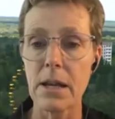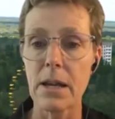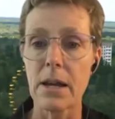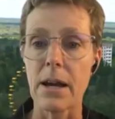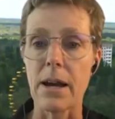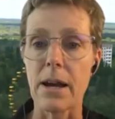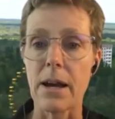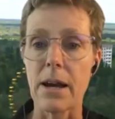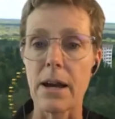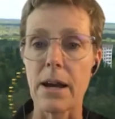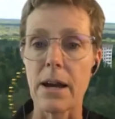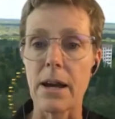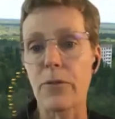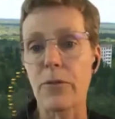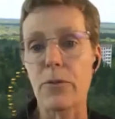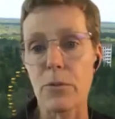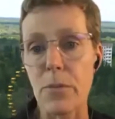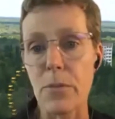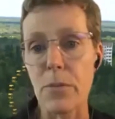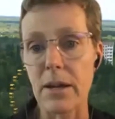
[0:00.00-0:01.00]
We had 3
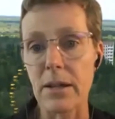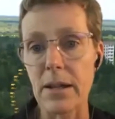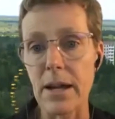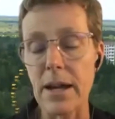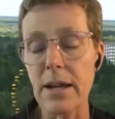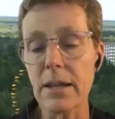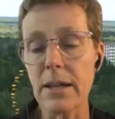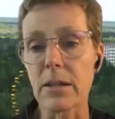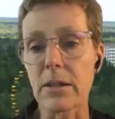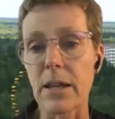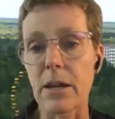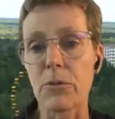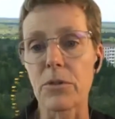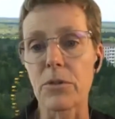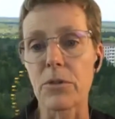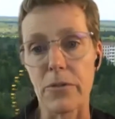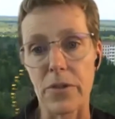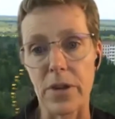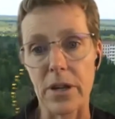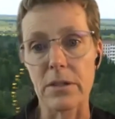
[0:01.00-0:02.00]
Mile Island that was
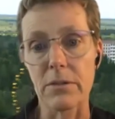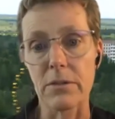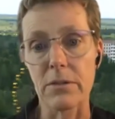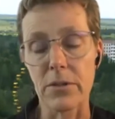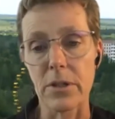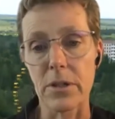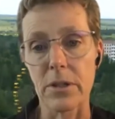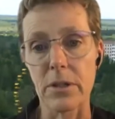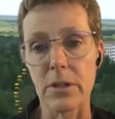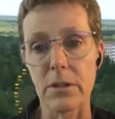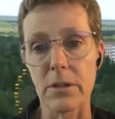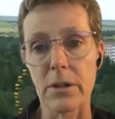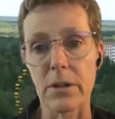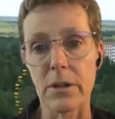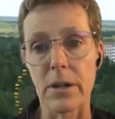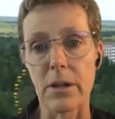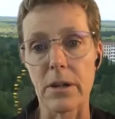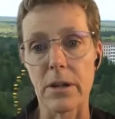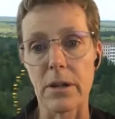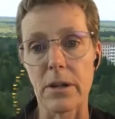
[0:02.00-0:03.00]
effectively
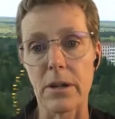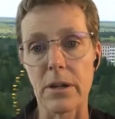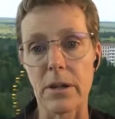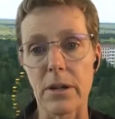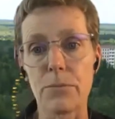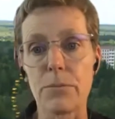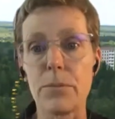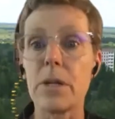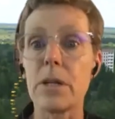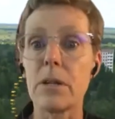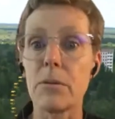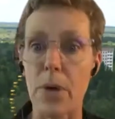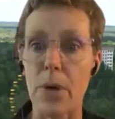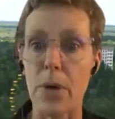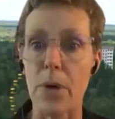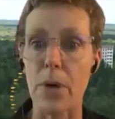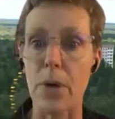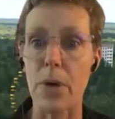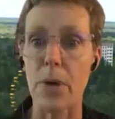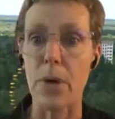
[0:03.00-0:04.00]

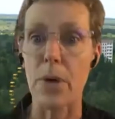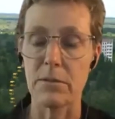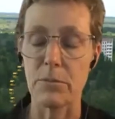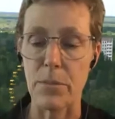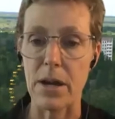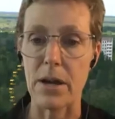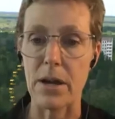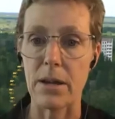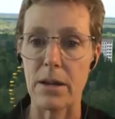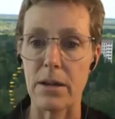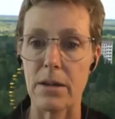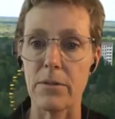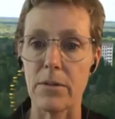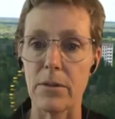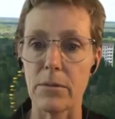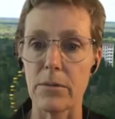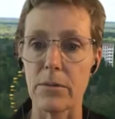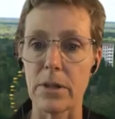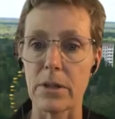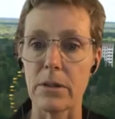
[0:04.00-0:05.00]
minimized by
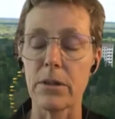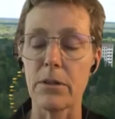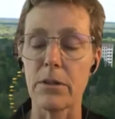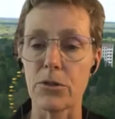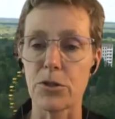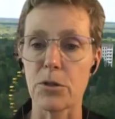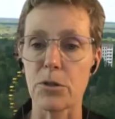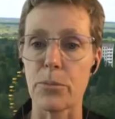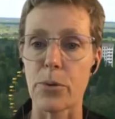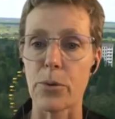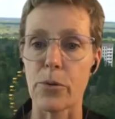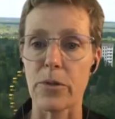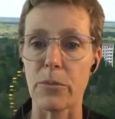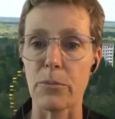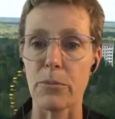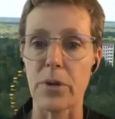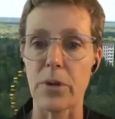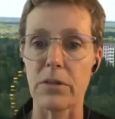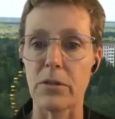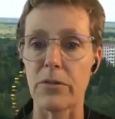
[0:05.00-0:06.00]
the leadership both in
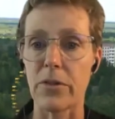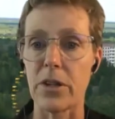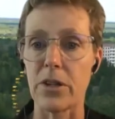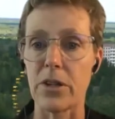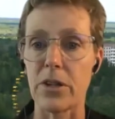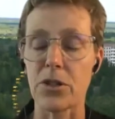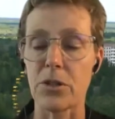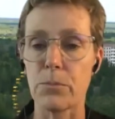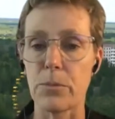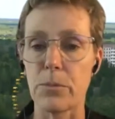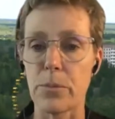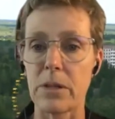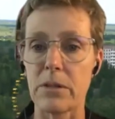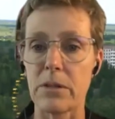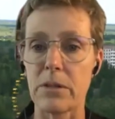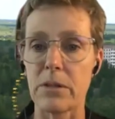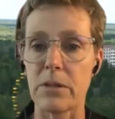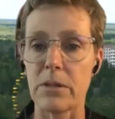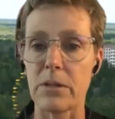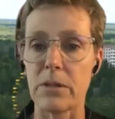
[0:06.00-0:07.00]

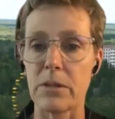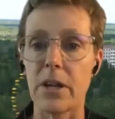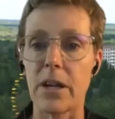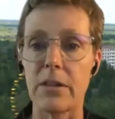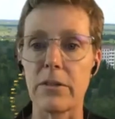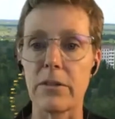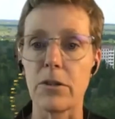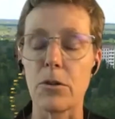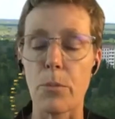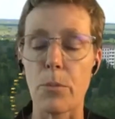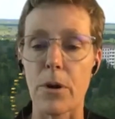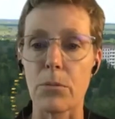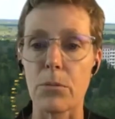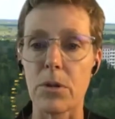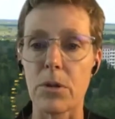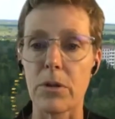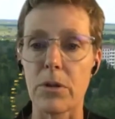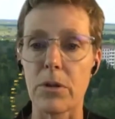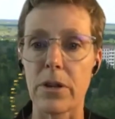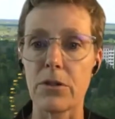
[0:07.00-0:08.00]
Pennsylvania and the
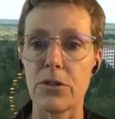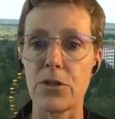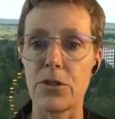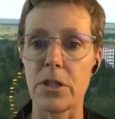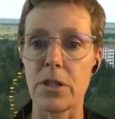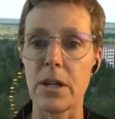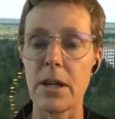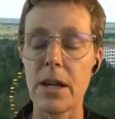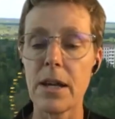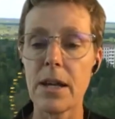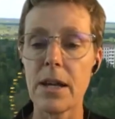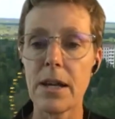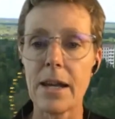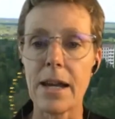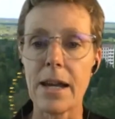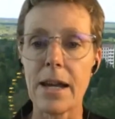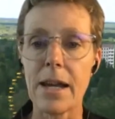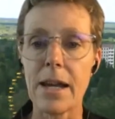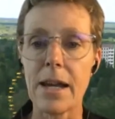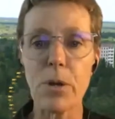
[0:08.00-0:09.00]
Department of Energy.
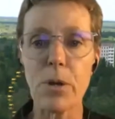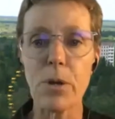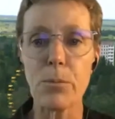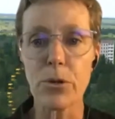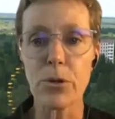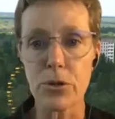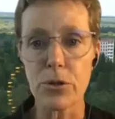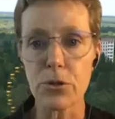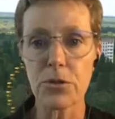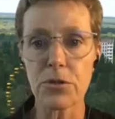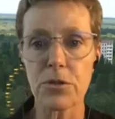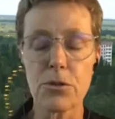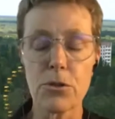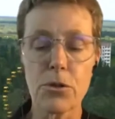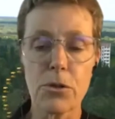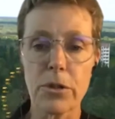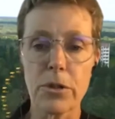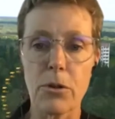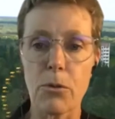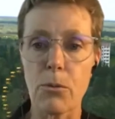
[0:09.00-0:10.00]
And then we produced
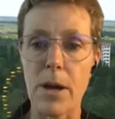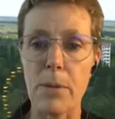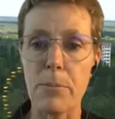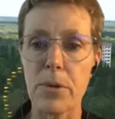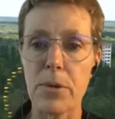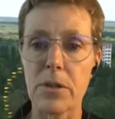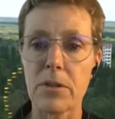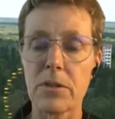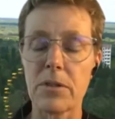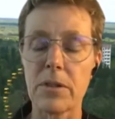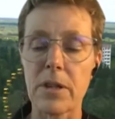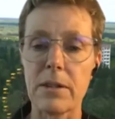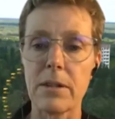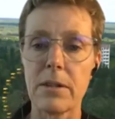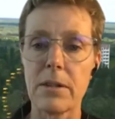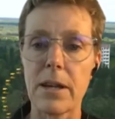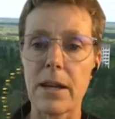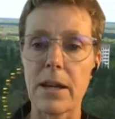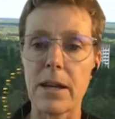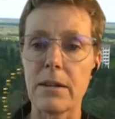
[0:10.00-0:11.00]
nuclear weapons
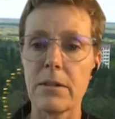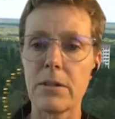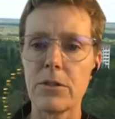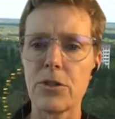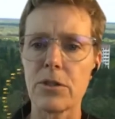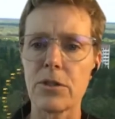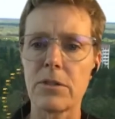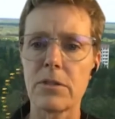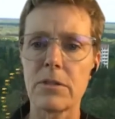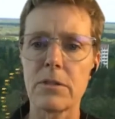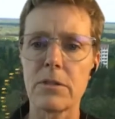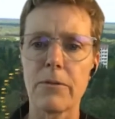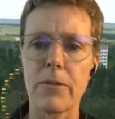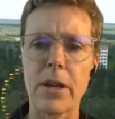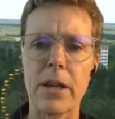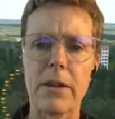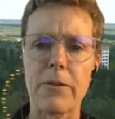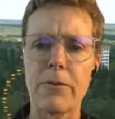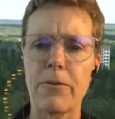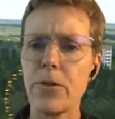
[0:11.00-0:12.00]
and just
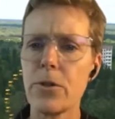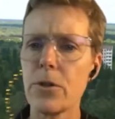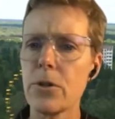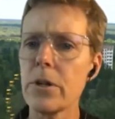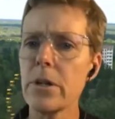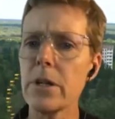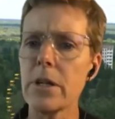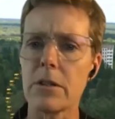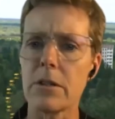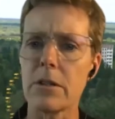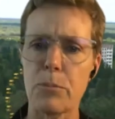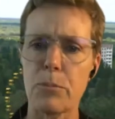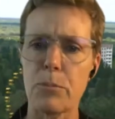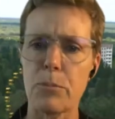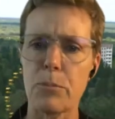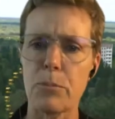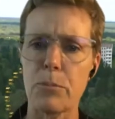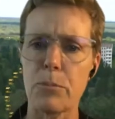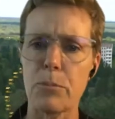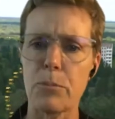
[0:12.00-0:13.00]
at a furious
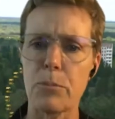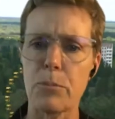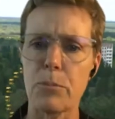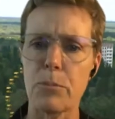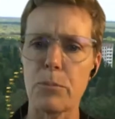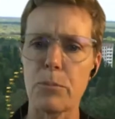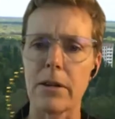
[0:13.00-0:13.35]
pace